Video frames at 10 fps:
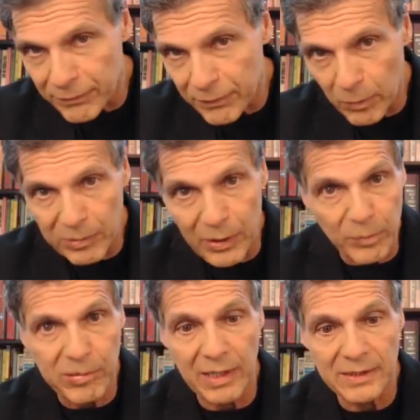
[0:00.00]

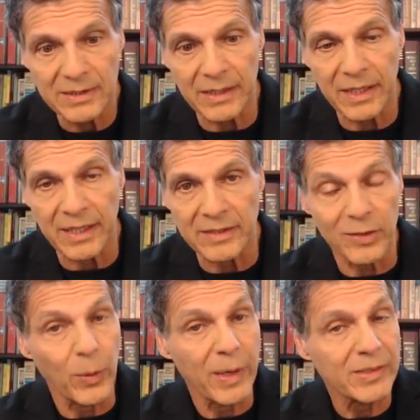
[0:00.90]
full-blown prostate
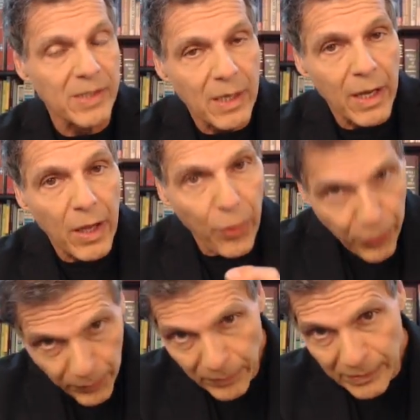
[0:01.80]
cancer, whereas
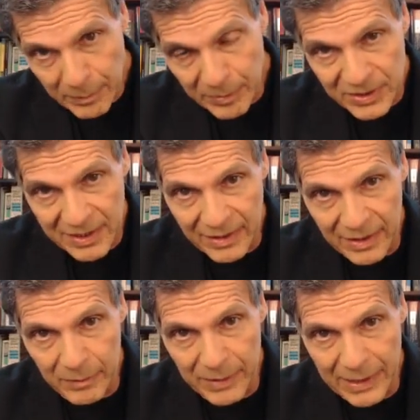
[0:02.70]
30%
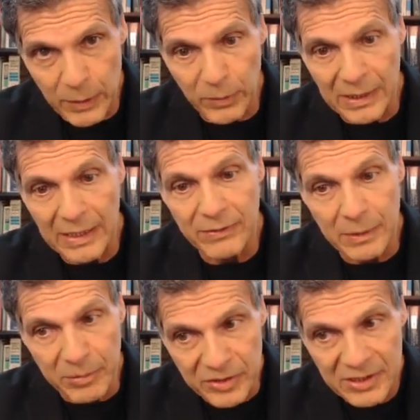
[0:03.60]
of the men who were given
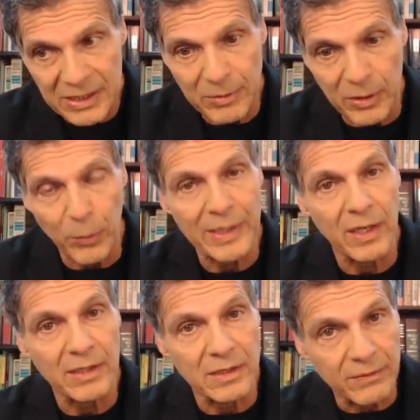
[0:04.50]
the placebo went
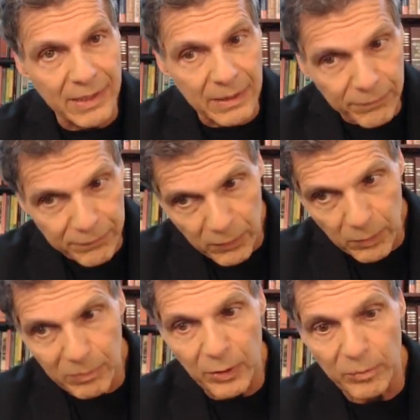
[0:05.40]
on to develop
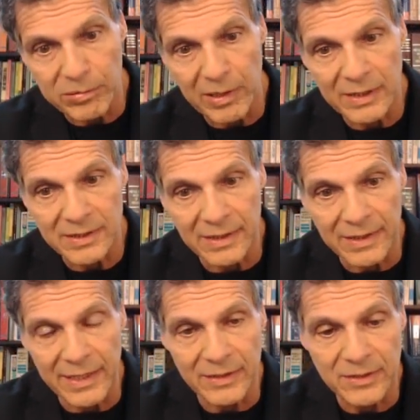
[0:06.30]
full-blown prostate
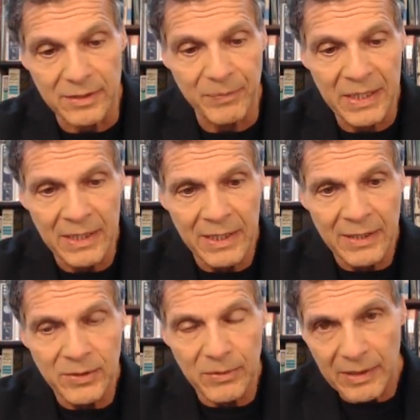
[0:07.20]
cancer.
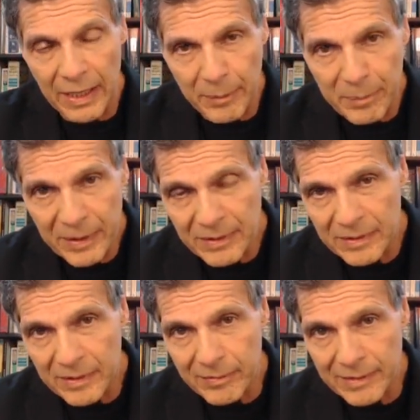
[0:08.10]
So it appeared
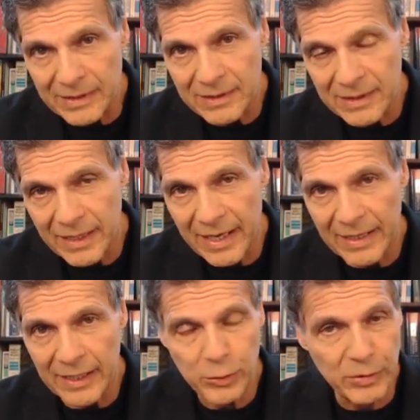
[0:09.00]
that the green tea
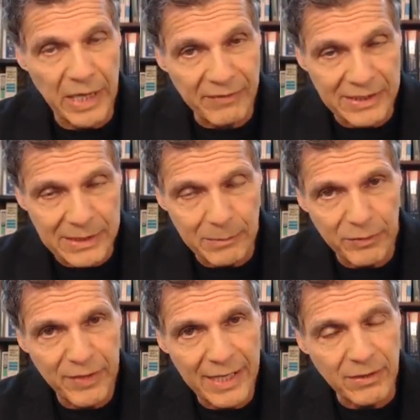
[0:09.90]
catechins were having some
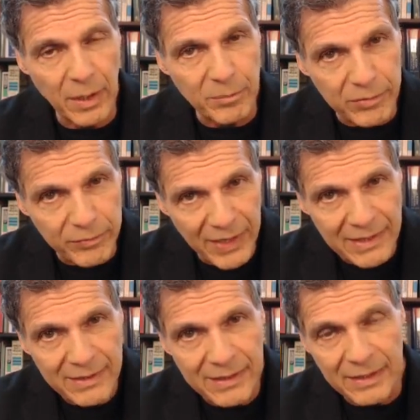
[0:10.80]
effect on
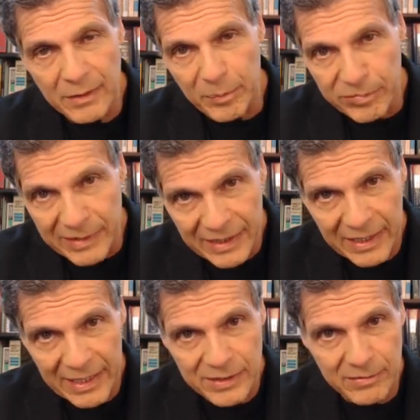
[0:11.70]
preventing the
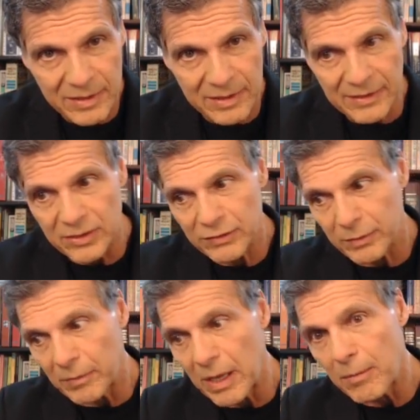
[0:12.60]
precancerous lesions
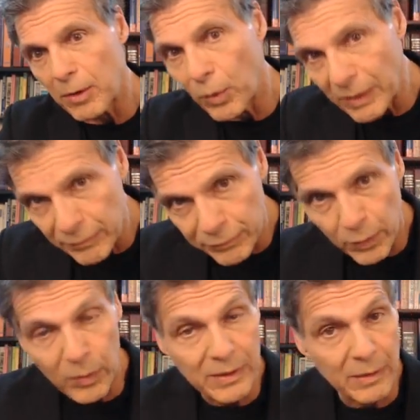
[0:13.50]
from going
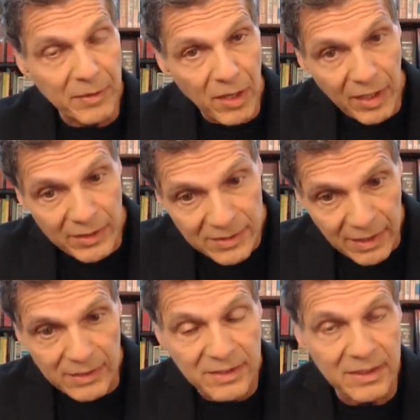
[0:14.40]
forward and
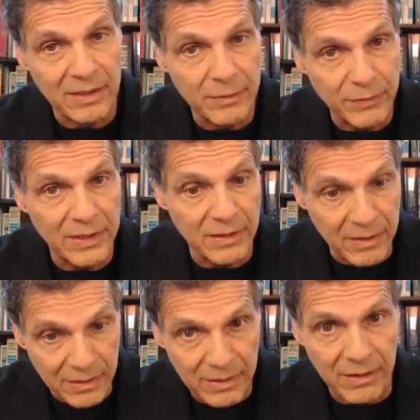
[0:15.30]
causing a significant
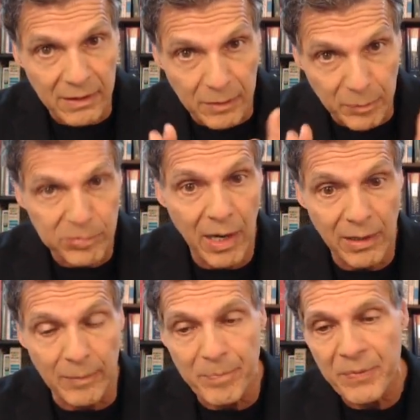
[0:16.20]
clinical
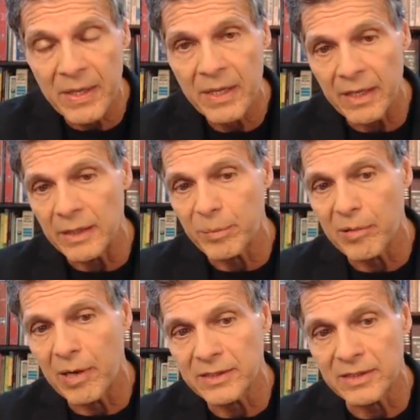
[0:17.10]
problem in the
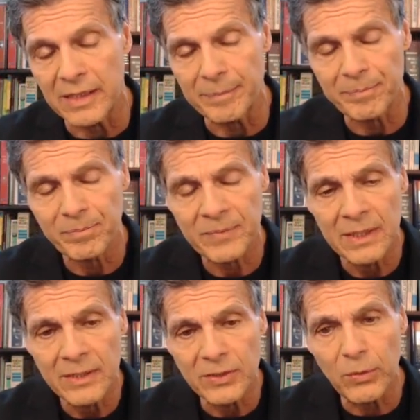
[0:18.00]
prostate.
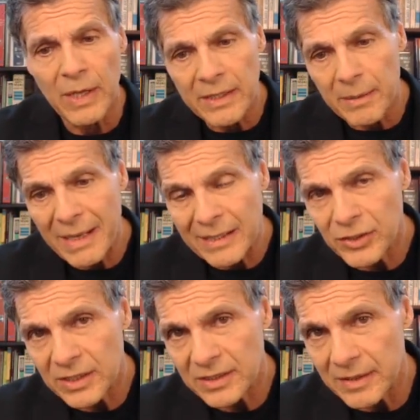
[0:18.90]
So the men
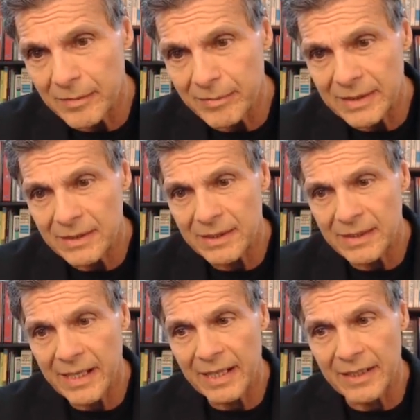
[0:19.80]
ingesting the green tea
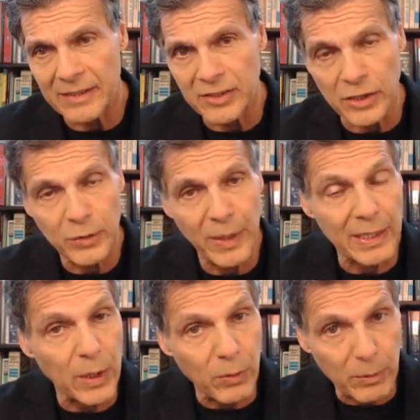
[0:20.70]
catechins also
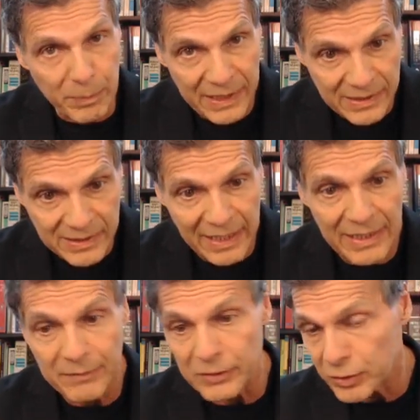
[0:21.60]
had lower PSA
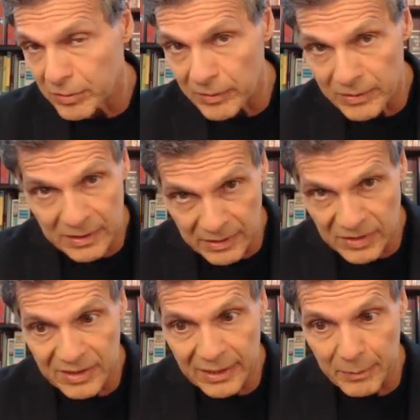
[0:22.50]
levels throughout the
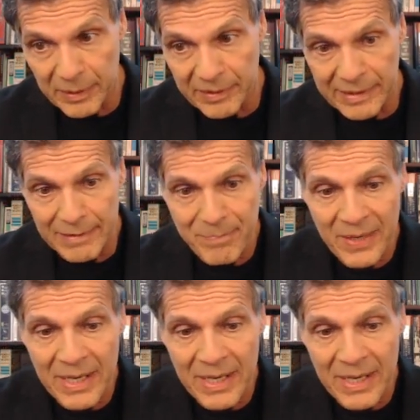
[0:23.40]
study period,